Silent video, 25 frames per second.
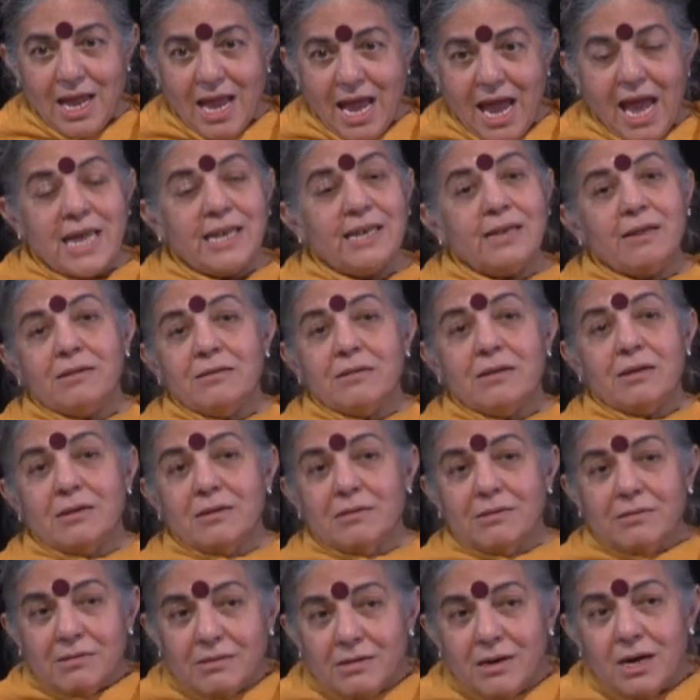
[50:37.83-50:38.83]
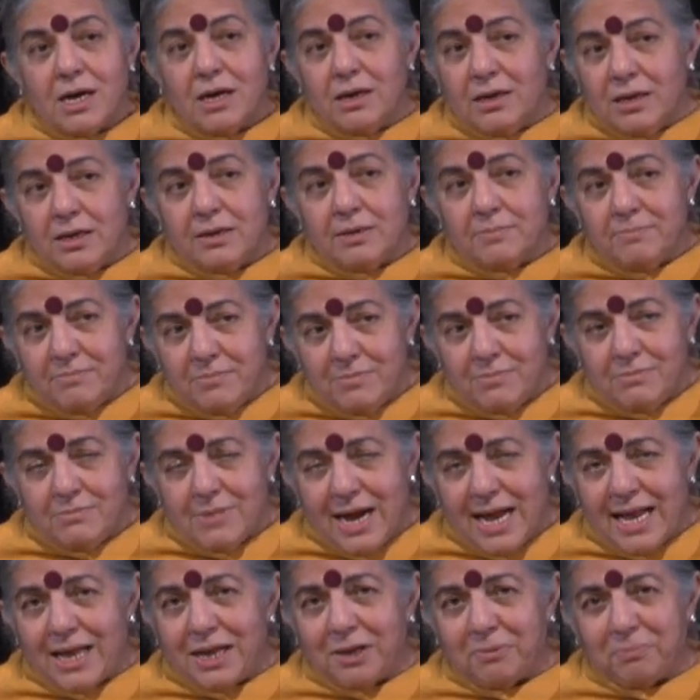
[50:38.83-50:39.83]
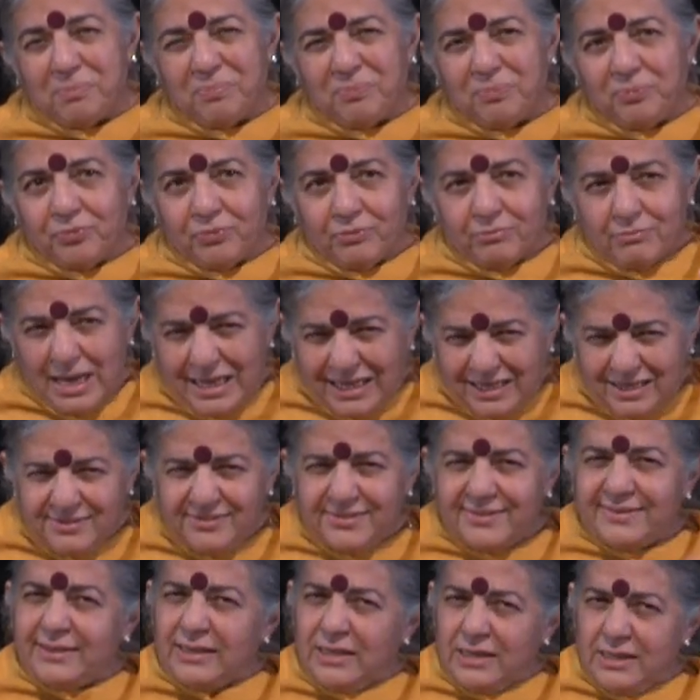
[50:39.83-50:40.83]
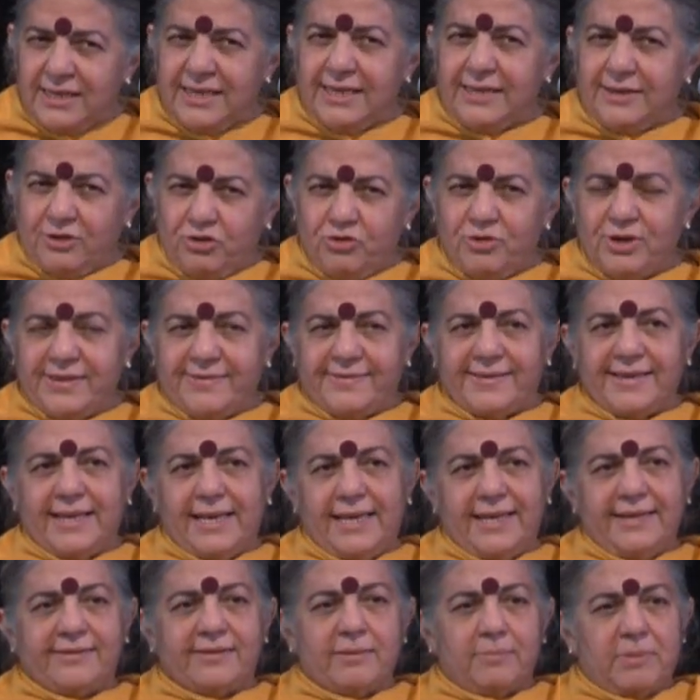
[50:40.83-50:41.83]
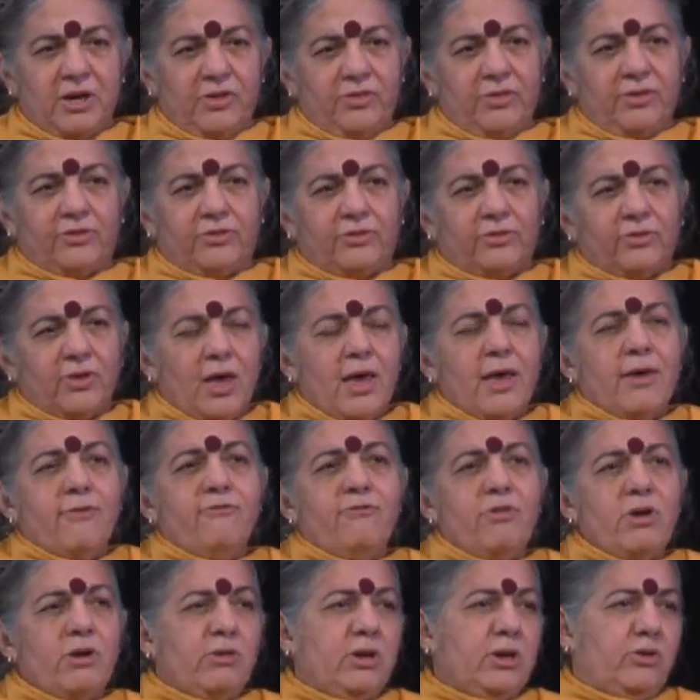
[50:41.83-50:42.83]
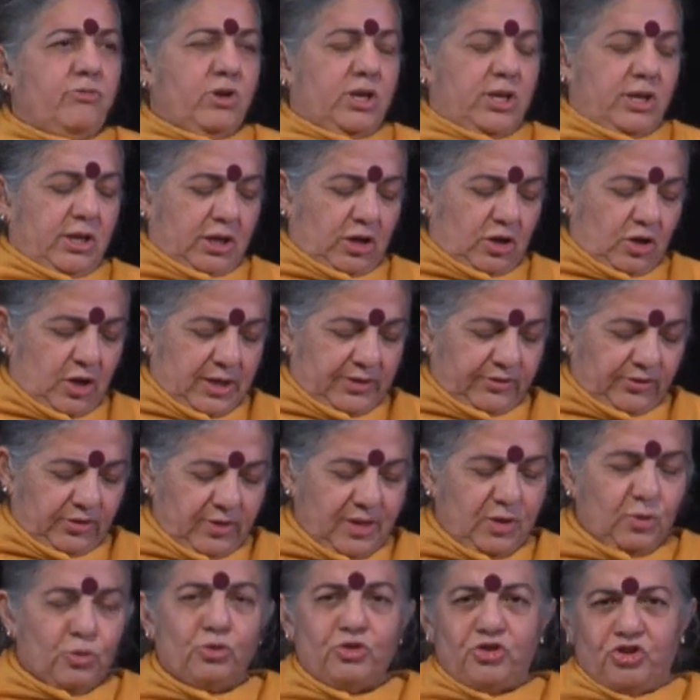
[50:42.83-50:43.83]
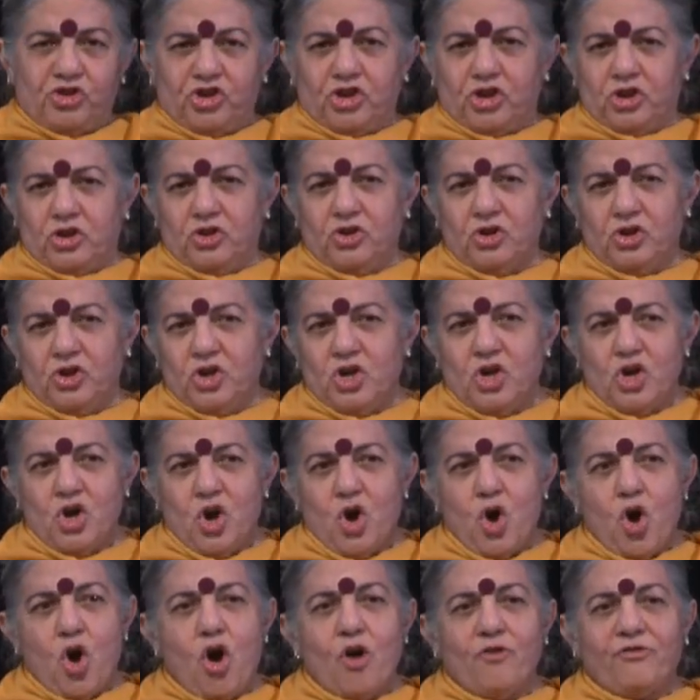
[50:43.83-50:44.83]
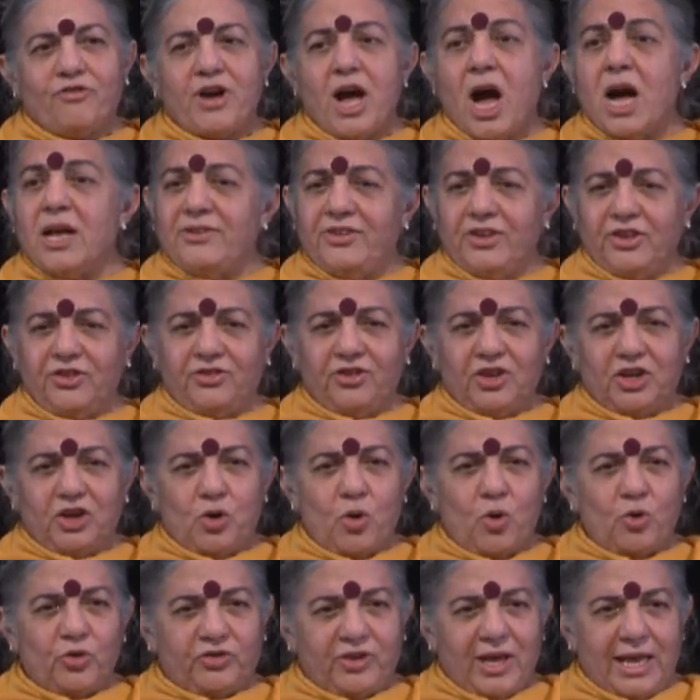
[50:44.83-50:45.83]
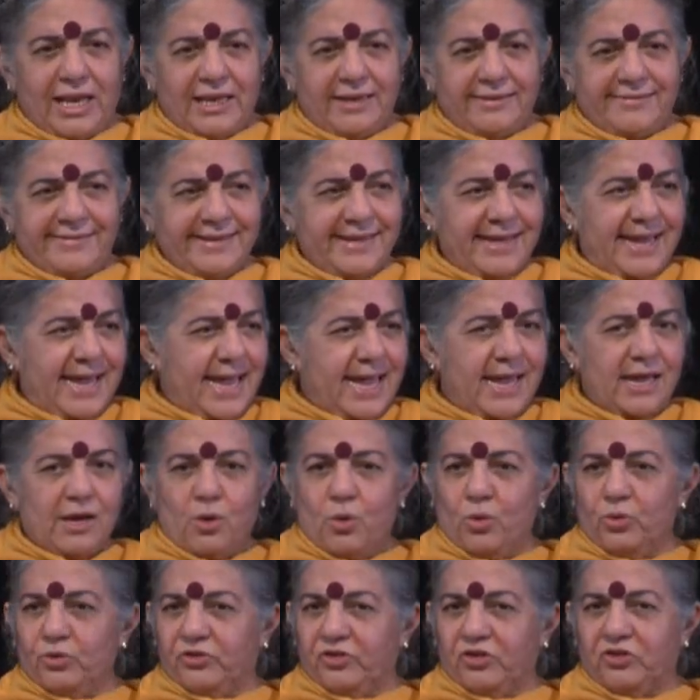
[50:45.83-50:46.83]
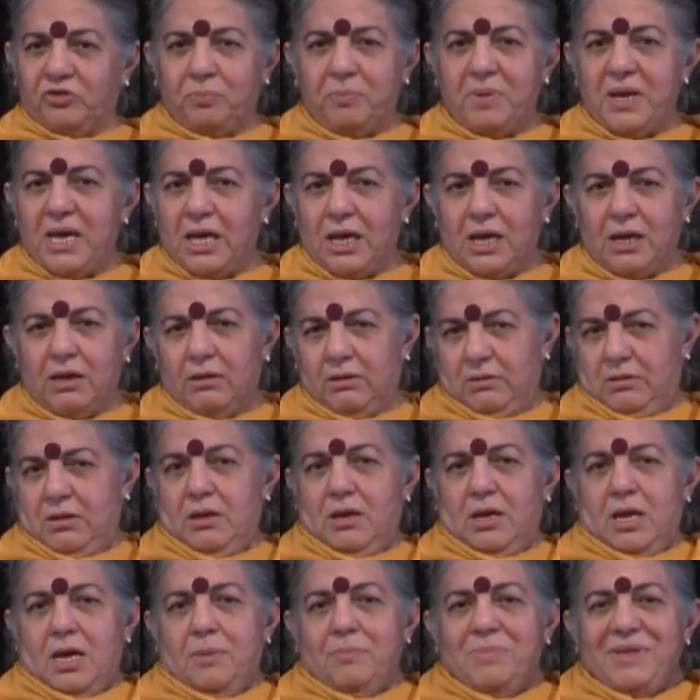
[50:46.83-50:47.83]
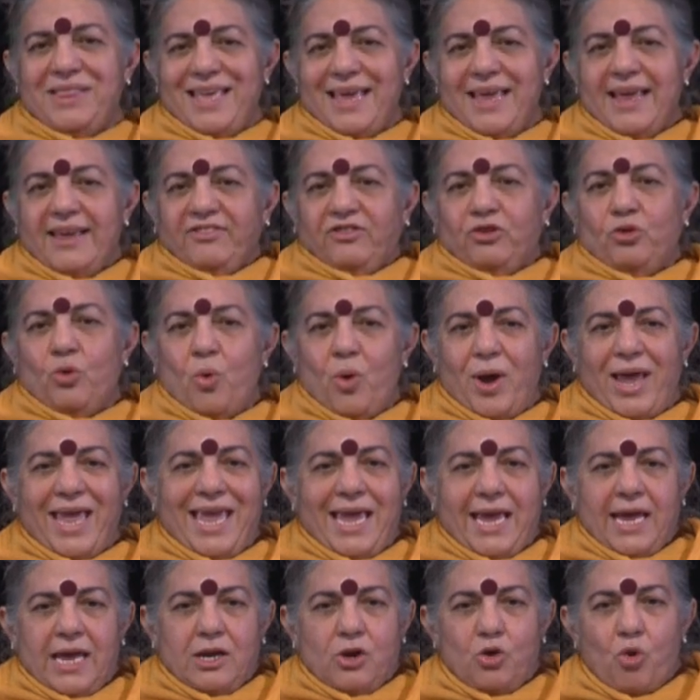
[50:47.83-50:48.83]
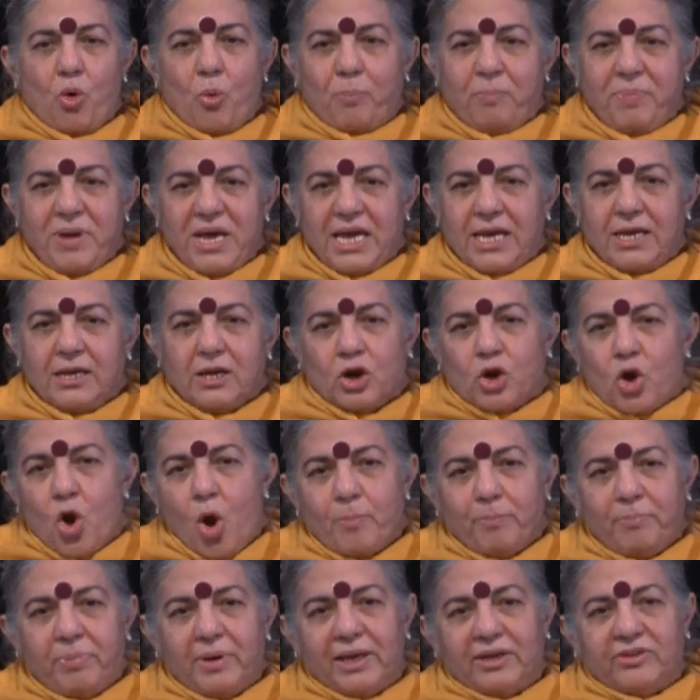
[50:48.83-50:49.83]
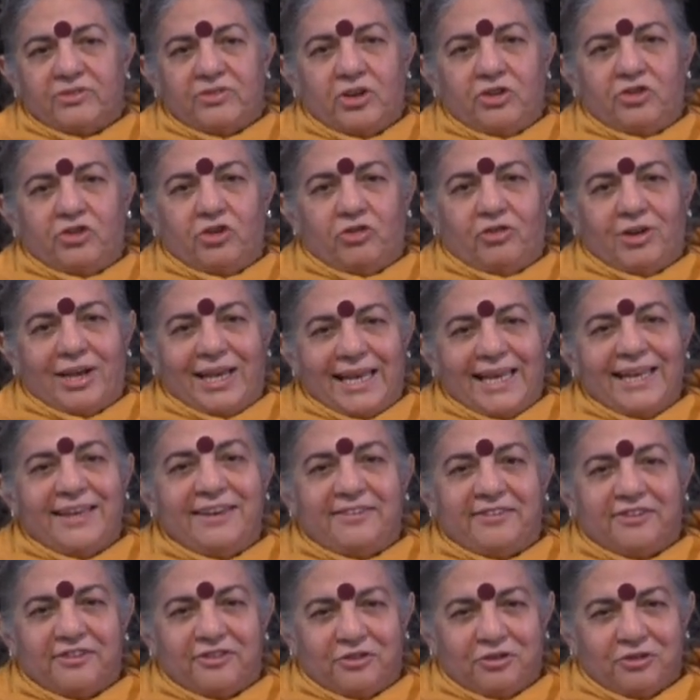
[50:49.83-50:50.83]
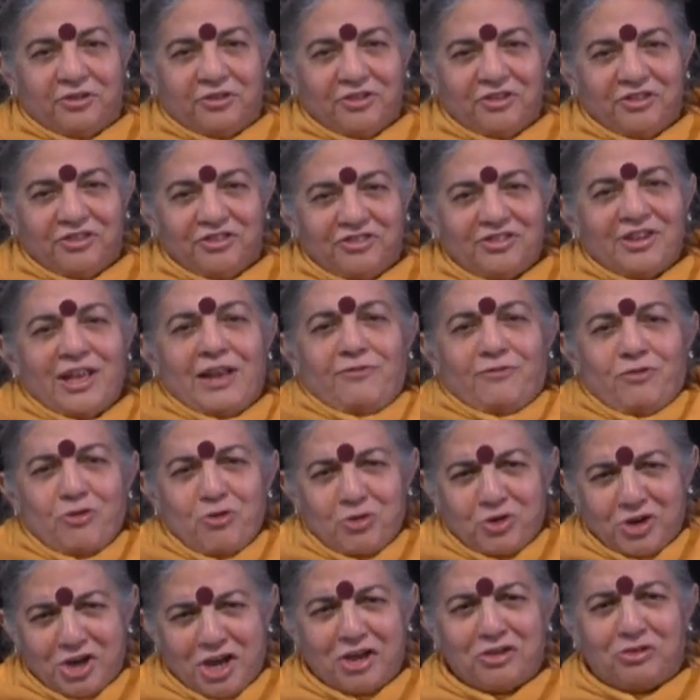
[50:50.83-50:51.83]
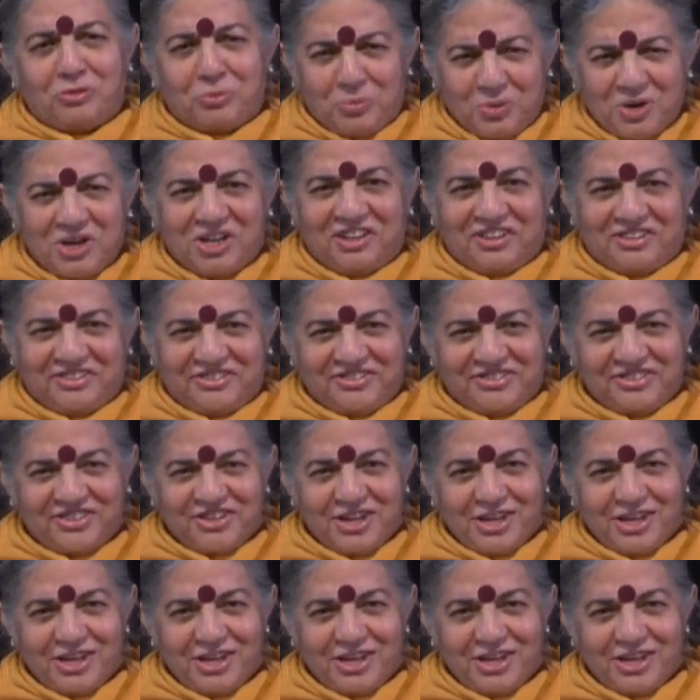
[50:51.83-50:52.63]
And my concern increasingly is about this very ridiculous notion of Cartesian causality, A causes B. But there is no A and no B in a complex, interrelated, self-organized world.